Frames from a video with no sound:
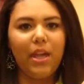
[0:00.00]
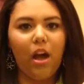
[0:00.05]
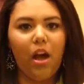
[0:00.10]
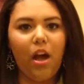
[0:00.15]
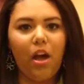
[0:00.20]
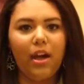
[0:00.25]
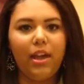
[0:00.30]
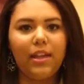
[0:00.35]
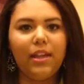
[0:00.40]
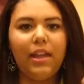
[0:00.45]
be
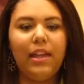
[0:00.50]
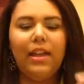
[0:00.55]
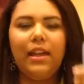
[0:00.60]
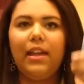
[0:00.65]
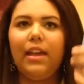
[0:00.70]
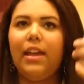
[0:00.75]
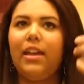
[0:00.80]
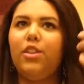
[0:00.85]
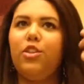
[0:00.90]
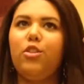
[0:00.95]
hot
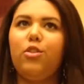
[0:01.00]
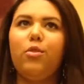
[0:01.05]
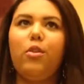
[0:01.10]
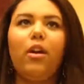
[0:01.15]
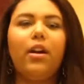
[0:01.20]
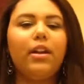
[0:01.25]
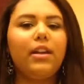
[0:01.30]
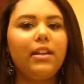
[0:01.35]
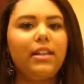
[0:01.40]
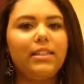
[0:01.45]
and you
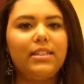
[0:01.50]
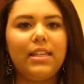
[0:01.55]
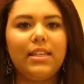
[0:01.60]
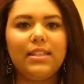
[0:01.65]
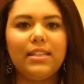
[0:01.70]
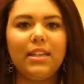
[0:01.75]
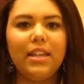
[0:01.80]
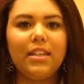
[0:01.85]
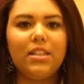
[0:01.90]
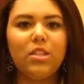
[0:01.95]
are going to
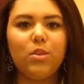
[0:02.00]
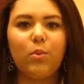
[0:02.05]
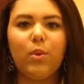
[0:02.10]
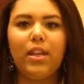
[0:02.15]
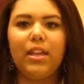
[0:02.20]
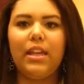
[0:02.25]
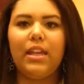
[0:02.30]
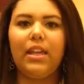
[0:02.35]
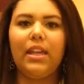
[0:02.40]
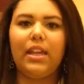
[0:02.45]
tend to get
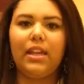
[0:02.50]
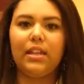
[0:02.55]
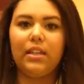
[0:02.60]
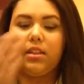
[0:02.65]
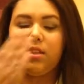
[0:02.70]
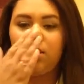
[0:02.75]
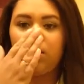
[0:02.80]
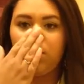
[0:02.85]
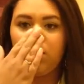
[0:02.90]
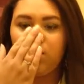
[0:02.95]
sweaty and a
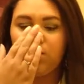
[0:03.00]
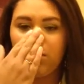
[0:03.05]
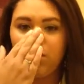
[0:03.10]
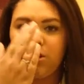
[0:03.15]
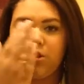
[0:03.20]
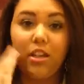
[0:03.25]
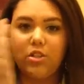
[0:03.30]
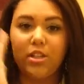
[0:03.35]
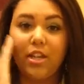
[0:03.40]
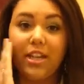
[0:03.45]
little, you
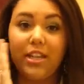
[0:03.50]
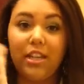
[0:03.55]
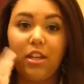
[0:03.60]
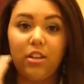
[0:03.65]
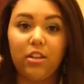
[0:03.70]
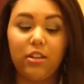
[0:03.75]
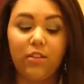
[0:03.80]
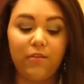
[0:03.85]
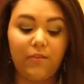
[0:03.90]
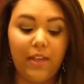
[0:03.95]
know, shiny
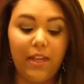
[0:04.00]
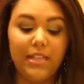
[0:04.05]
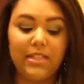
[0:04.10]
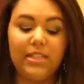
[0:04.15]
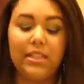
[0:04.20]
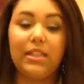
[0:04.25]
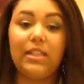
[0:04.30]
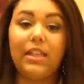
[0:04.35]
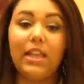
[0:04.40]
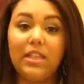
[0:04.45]
on the
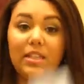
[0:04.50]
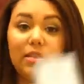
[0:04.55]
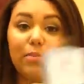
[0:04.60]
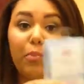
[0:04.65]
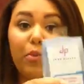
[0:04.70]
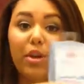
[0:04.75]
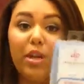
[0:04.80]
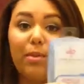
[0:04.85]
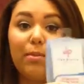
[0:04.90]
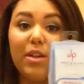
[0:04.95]
face, and
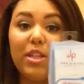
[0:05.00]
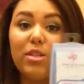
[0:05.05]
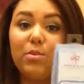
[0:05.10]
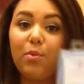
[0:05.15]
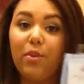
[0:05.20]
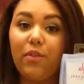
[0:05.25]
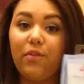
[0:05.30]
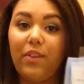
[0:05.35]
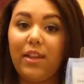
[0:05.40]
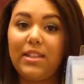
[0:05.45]
that pretty much
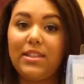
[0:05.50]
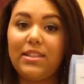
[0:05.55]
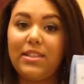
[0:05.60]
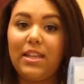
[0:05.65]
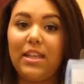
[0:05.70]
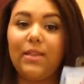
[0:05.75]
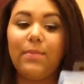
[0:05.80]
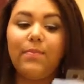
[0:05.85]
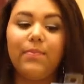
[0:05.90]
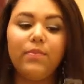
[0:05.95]
prevents
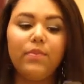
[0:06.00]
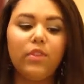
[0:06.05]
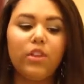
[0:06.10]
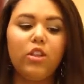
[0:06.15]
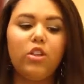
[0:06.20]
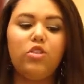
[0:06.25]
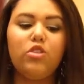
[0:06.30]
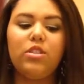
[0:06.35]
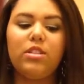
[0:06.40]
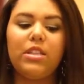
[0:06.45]
it.
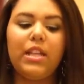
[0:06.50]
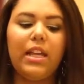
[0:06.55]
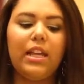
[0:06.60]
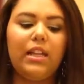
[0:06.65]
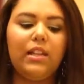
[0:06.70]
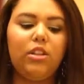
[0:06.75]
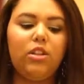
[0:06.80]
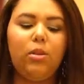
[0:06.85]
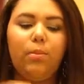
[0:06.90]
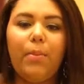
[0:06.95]
You just take
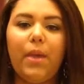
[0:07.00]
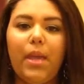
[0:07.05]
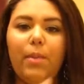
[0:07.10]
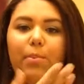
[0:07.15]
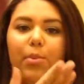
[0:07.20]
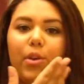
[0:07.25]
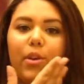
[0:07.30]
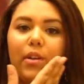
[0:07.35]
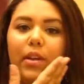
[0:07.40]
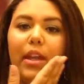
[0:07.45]
a little
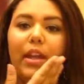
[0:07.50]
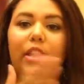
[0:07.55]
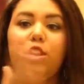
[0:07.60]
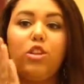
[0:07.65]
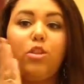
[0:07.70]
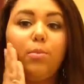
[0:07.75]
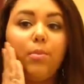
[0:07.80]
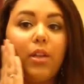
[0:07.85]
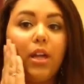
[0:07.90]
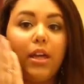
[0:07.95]
paper
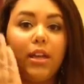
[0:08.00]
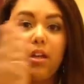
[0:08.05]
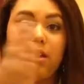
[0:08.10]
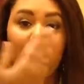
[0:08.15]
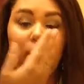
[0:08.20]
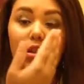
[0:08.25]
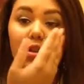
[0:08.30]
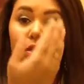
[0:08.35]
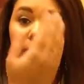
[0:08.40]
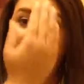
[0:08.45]
and you blot it
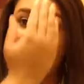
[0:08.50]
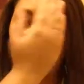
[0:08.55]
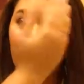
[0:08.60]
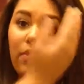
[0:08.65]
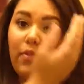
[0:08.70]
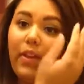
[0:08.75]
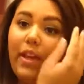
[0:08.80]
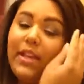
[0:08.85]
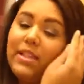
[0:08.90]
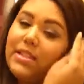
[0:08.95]
all over
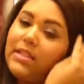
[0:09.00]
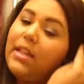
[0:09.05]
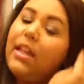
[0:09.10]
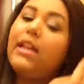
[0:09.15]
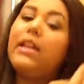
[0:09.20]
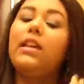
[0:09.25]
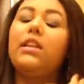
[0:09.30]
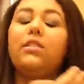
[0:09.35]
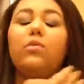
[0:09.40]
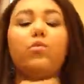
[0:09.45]
your face
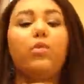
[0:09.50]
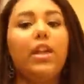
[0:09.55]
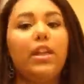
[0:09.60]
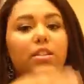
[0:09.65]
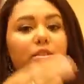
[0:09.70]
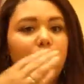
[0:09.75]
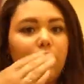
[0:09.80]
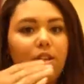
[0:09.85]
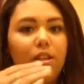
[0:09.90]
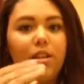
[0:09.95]
and it
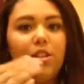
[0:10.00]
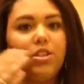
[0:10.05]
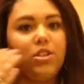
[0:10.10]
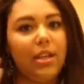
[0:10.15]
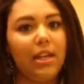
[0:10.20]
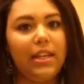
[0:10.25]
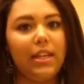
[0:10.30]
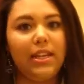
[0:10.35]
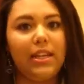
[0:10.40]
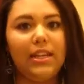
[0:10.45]
gets rid of the
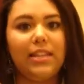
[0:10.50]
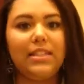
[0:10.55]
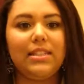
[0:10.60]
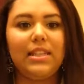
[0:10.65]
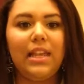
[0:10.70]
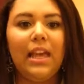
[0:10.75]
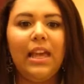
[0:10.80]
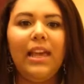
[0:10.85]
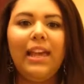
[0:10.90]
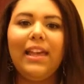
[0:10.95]

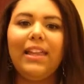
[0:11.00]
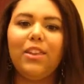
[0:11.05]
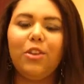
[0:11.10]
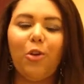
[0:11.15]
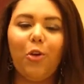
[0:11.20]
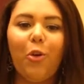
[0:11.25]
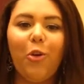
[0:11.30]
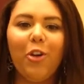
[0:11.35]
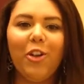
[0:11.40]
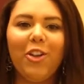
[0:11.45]
shininess and
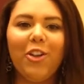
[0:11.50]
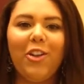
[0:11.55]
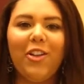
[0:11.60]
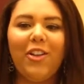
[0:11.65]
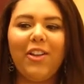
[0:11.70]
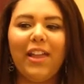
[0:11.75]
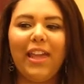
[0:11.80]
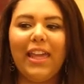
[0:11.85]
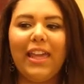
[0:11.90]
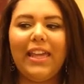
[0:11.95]
the
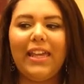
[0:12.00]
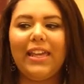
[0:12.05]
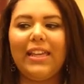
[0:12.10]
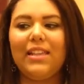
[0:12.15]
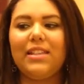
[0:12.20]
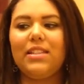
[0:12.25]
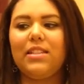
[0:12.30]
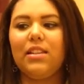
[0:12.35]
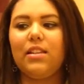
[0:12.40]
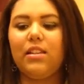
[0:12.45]
oil,
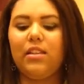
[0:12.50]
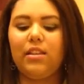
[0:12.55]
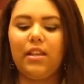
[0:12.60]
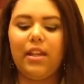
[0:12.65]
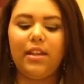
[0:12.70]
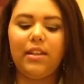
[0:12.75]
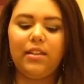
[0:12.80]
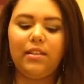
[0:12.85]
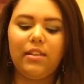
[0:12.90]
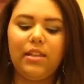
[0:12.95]
and
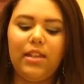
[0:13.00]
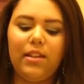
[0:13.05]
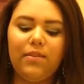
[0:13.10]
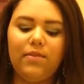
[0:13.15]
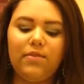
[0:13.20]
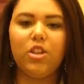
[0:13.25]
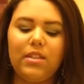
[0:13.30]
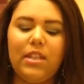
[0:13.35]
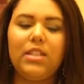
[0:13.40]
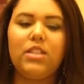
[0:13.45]
that
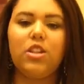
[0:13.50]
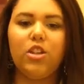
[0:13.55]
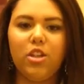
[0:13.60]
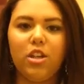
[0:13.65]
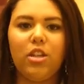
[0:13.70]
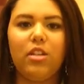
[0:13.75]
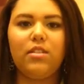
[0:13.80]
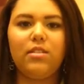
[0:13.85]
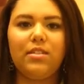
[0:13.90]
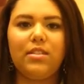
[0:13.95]
leaves, it's a
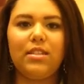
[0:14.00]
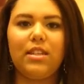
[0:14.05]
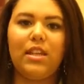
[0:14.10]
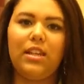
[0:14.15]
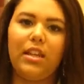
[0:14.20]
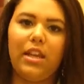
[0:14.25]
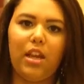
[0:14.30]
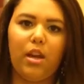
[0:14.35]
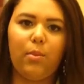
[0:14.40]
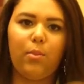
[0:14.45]
good
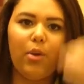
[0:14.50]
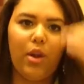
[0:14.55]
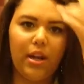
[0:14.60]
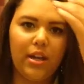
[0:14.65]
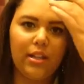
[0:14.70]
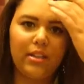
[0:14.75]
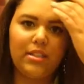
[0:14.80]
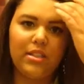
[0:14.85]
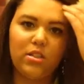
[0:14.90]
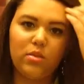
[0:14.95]
skincare
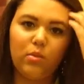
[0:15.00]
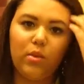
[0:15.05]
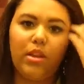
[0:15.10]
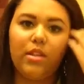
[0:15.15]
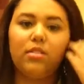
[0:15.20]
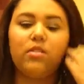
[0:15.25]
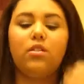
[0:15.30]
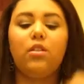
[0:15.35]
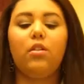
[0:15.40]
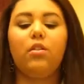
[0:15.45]
product as
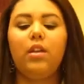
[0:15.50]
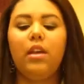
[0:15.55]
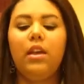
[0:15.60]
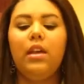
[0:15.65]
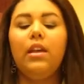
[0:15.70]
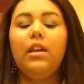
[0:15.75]
well, so